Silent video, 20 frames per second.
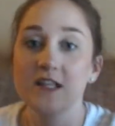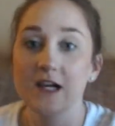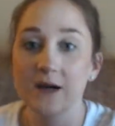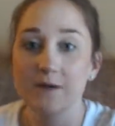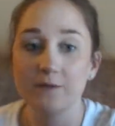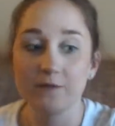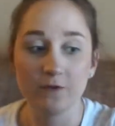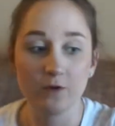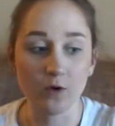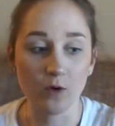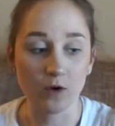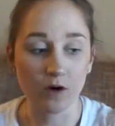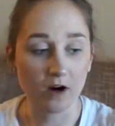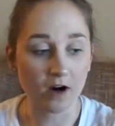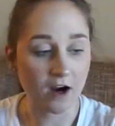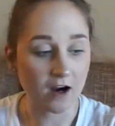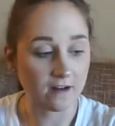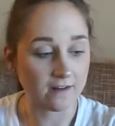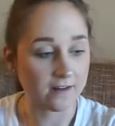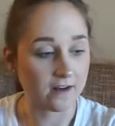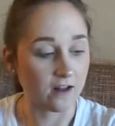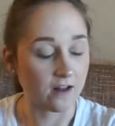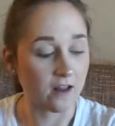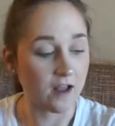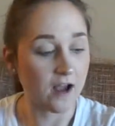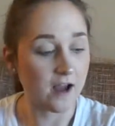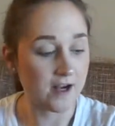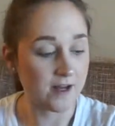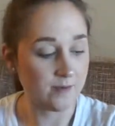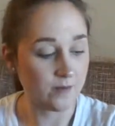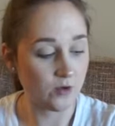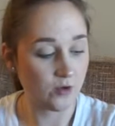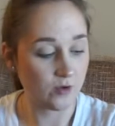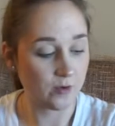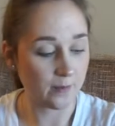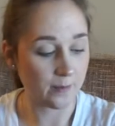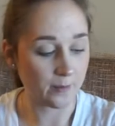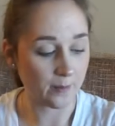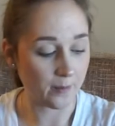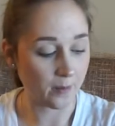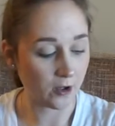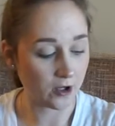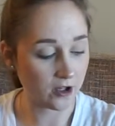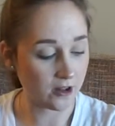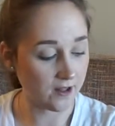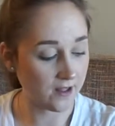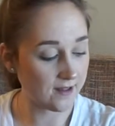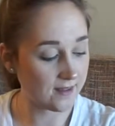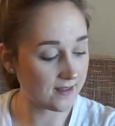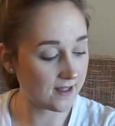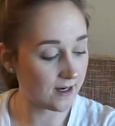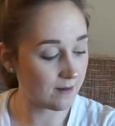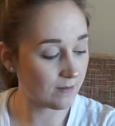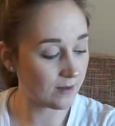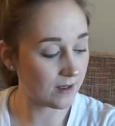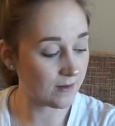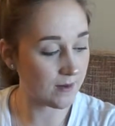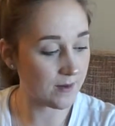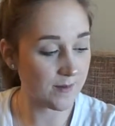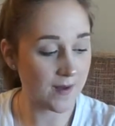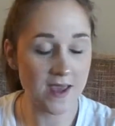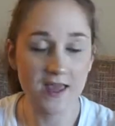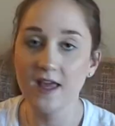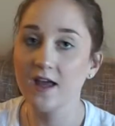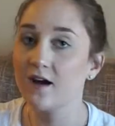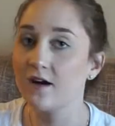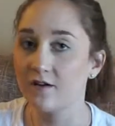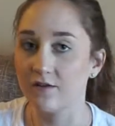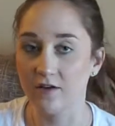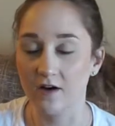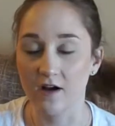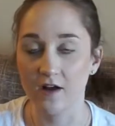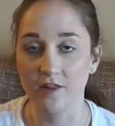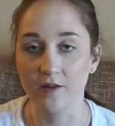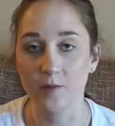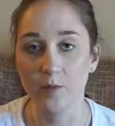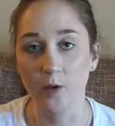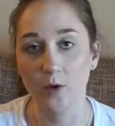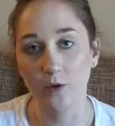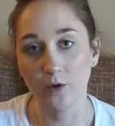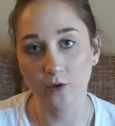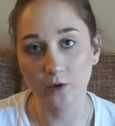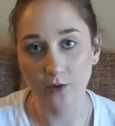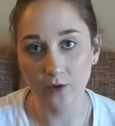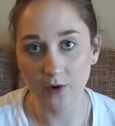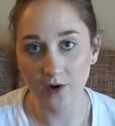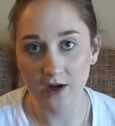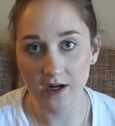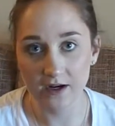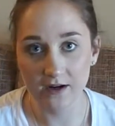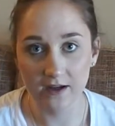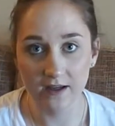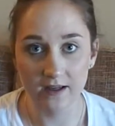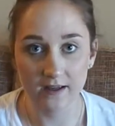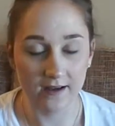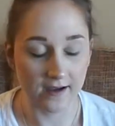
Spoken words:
them for our little honeymoon booklet that I'm going to be making of all the Polaroid